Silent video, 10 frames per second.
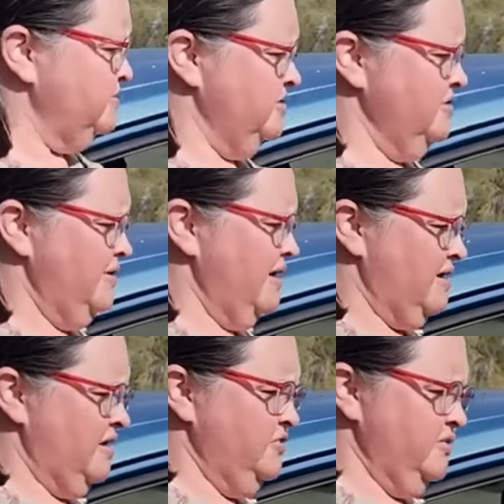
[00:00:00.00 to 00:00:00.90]
to you. They're about
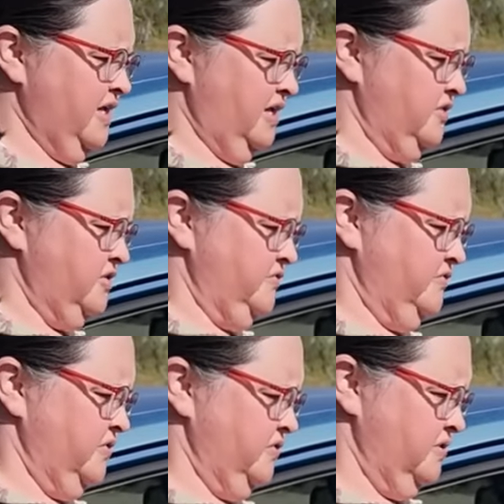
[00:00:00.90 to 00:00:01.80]

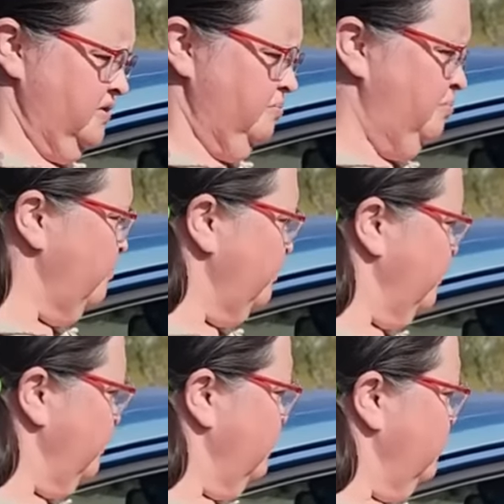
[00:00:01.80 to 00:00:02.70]
$100
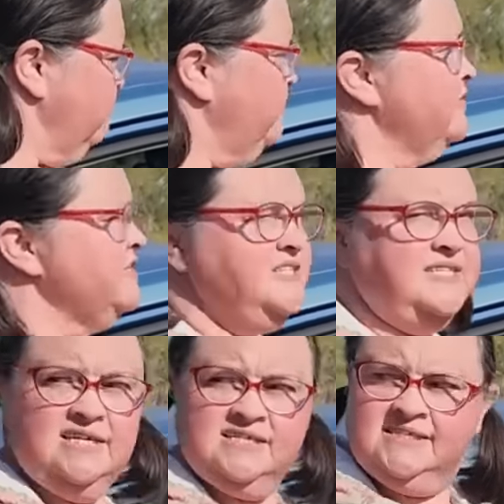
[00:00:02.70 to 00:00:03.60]
for the
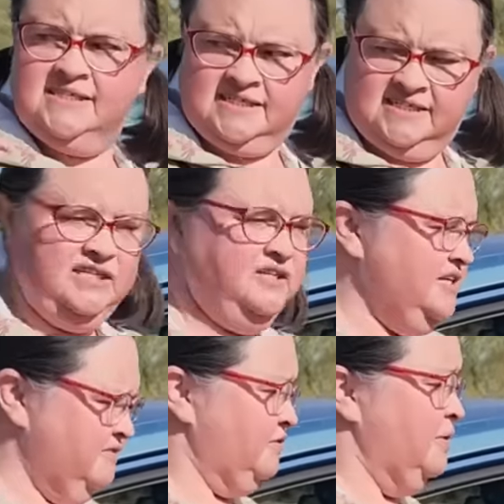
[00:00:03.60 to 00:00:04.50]
set of six that you
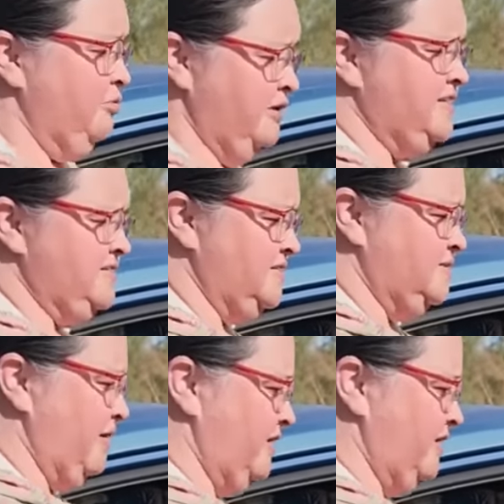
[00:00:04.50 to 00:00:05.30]
need for a Prius is about